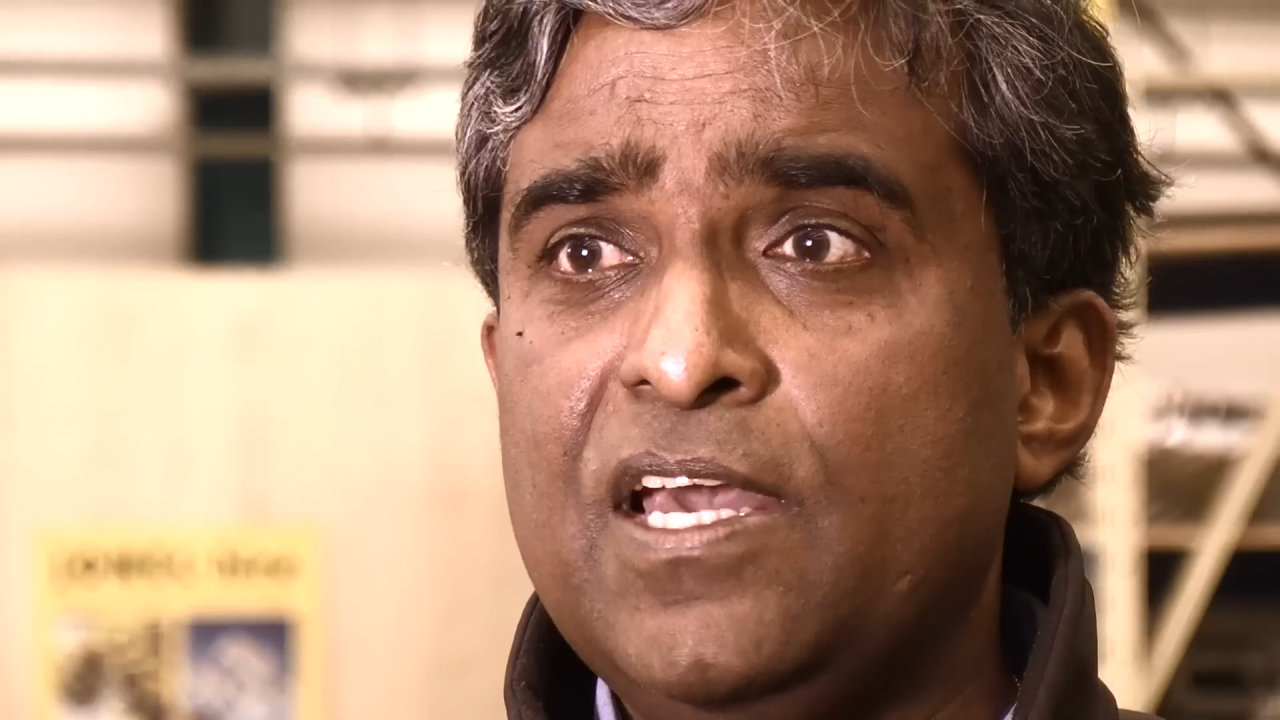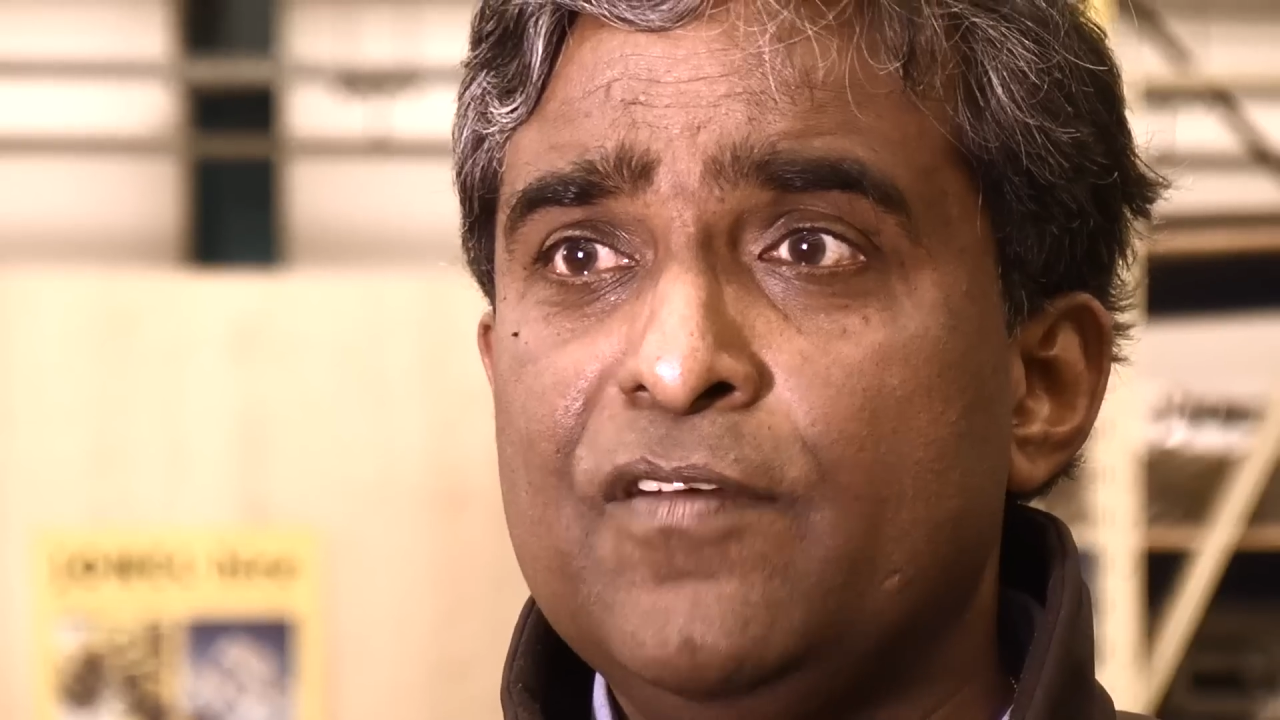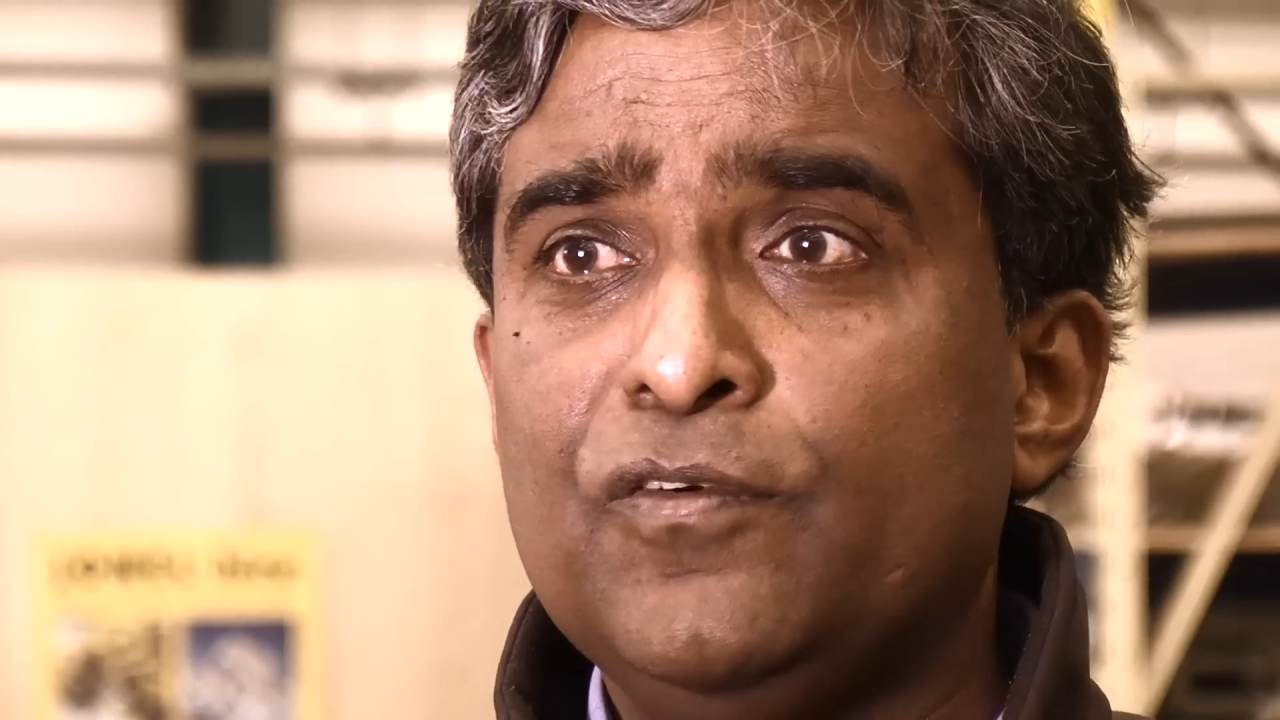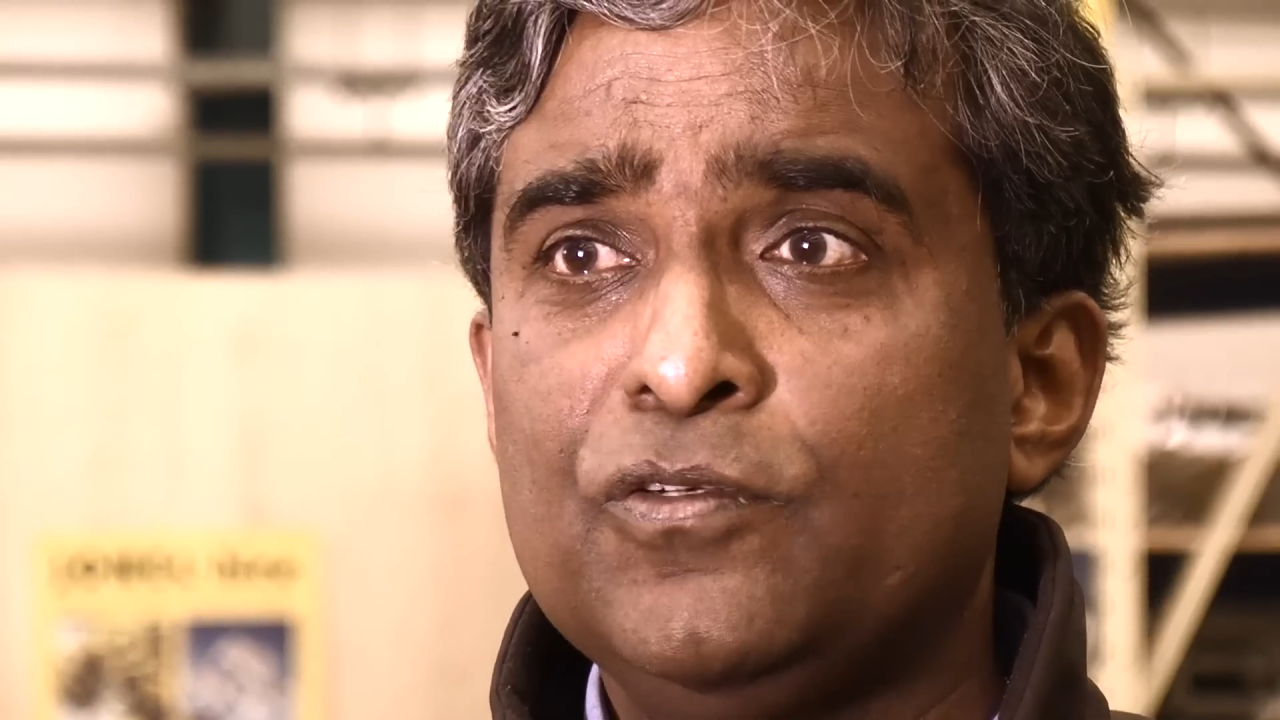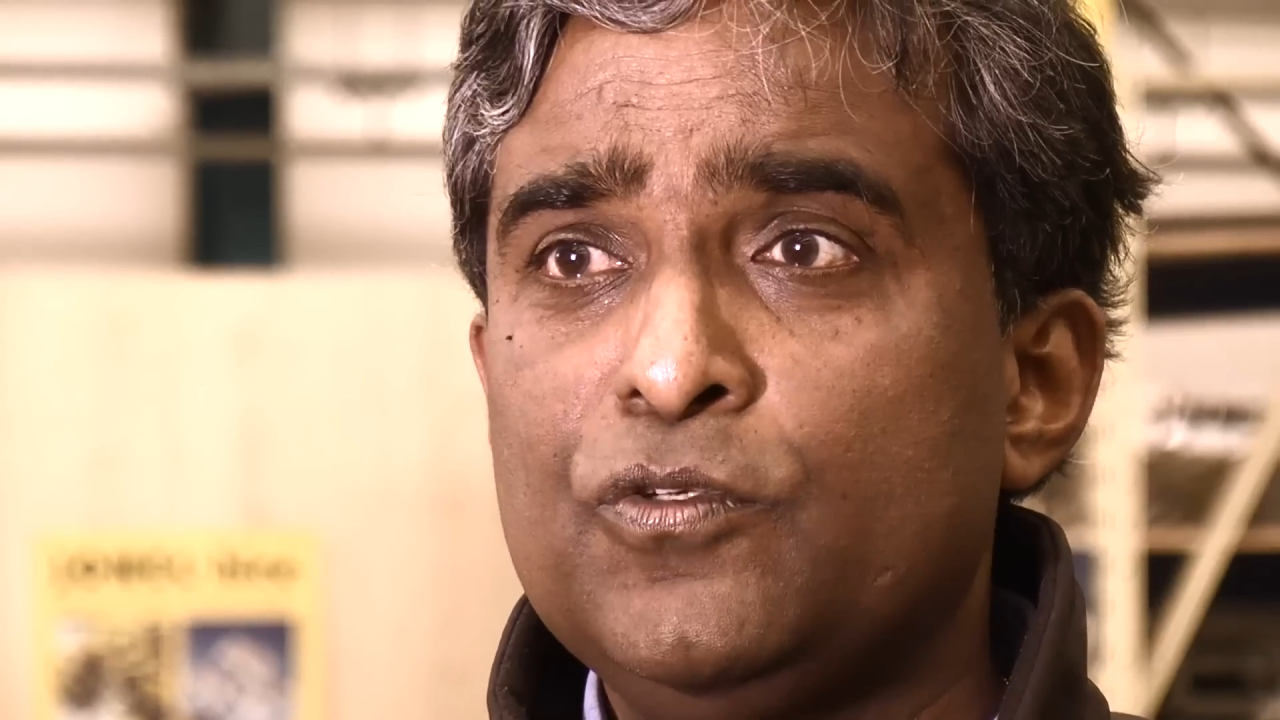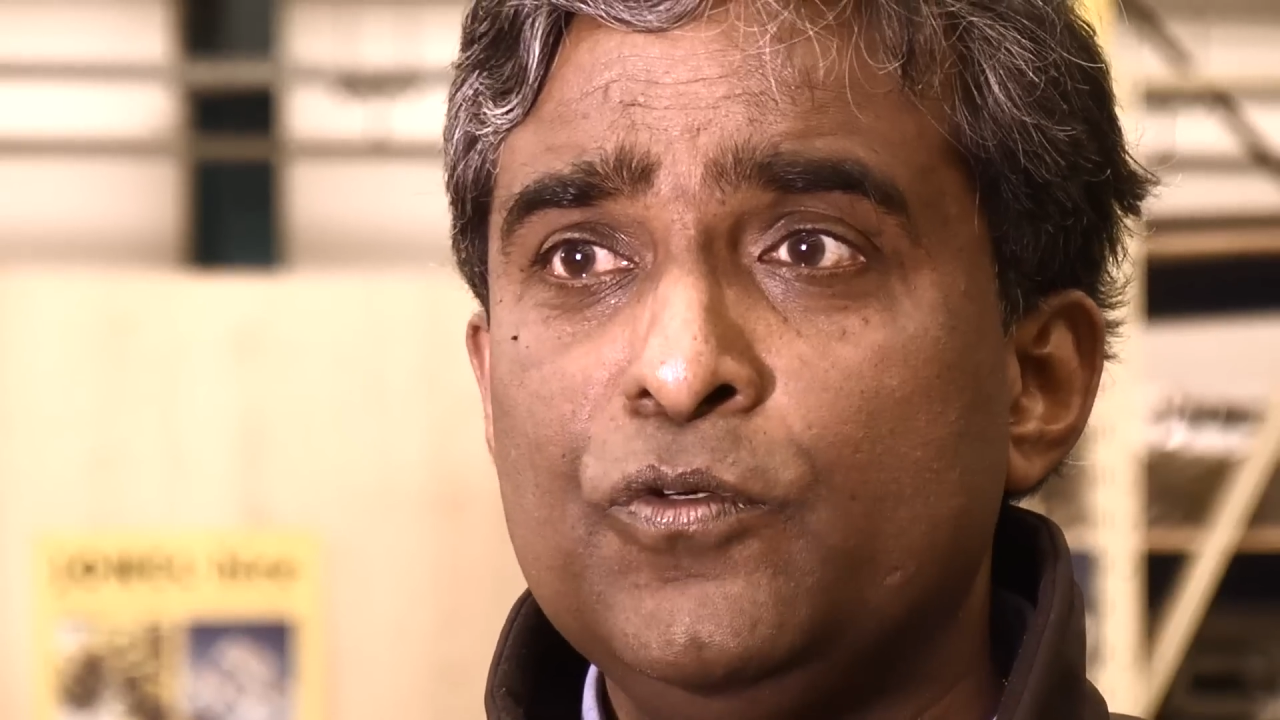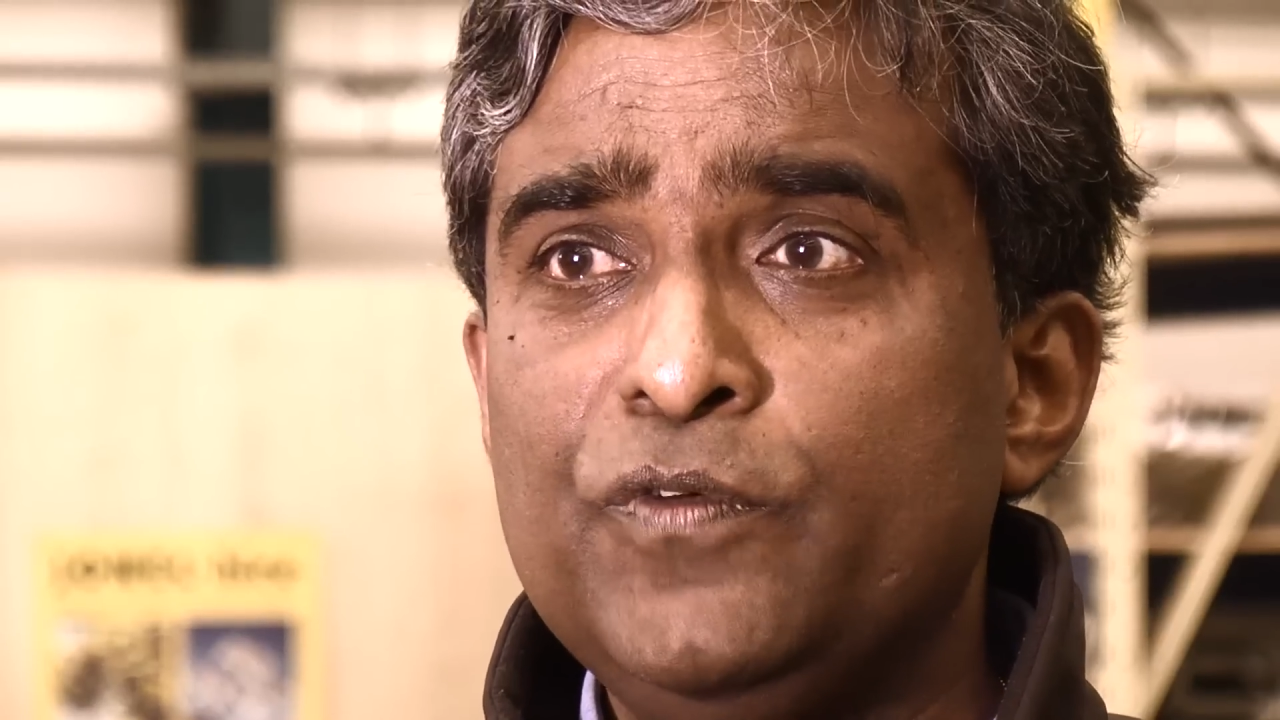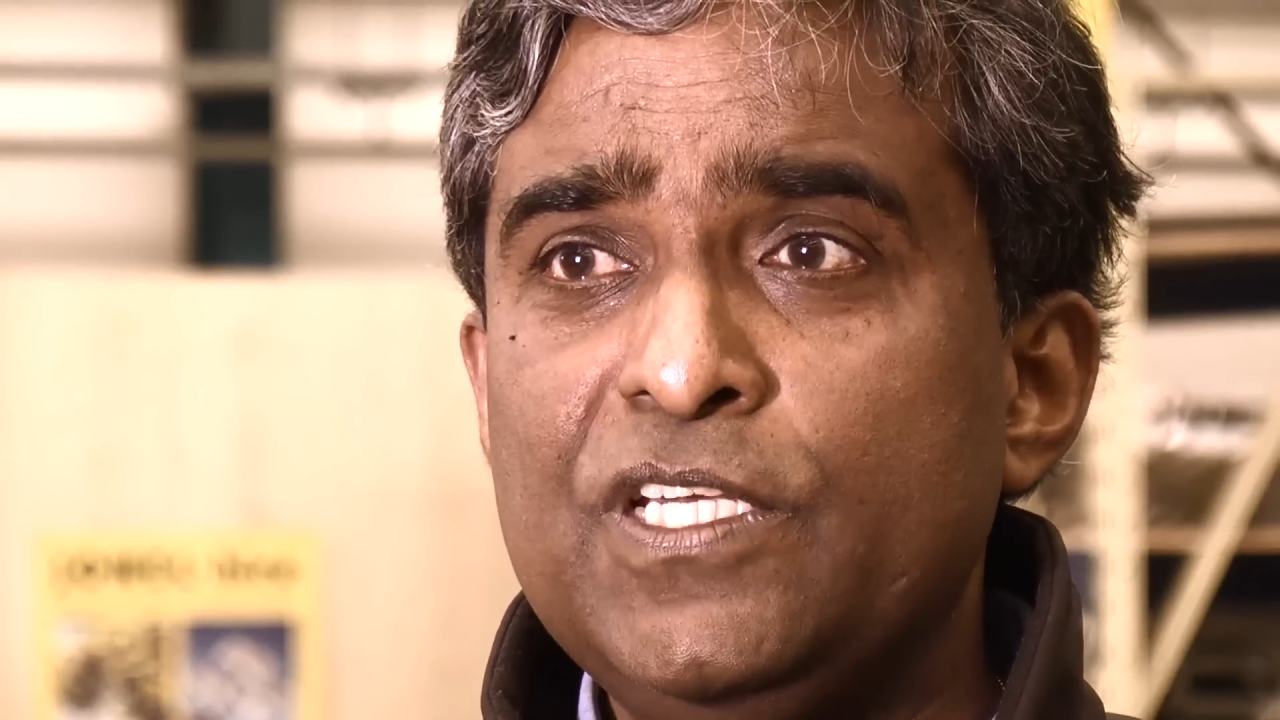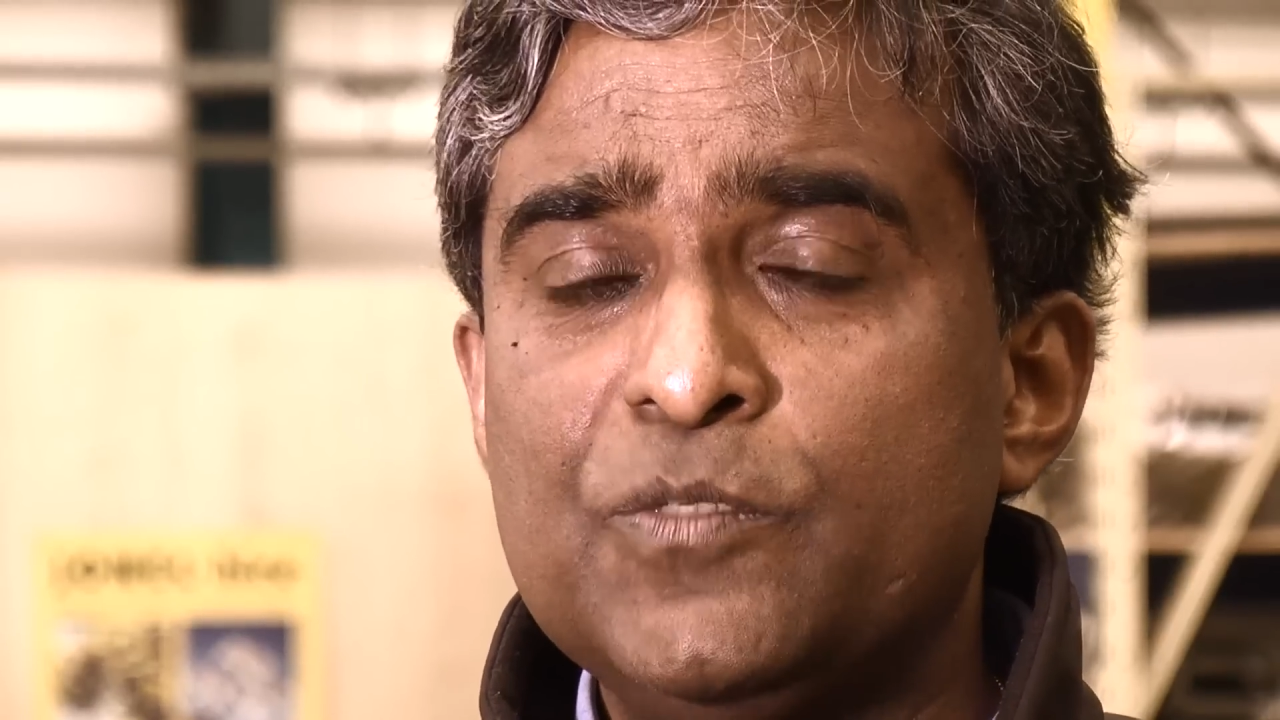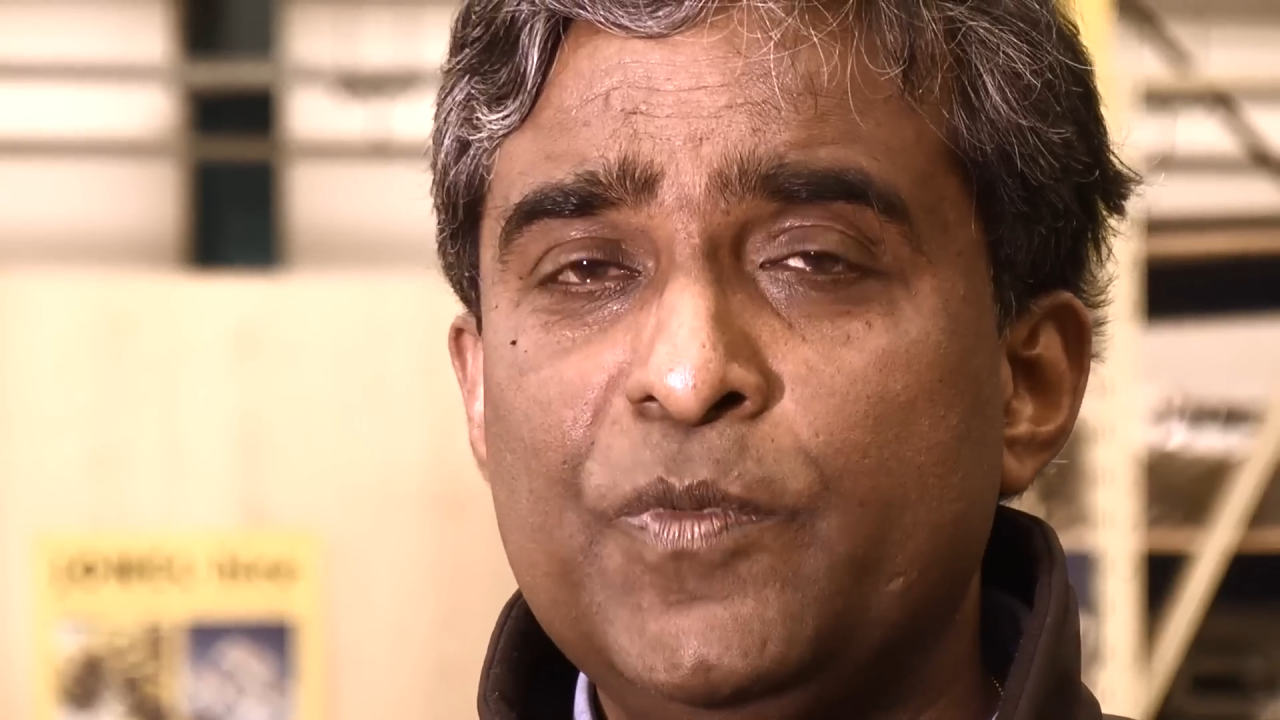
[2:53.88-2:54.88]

there for two weeks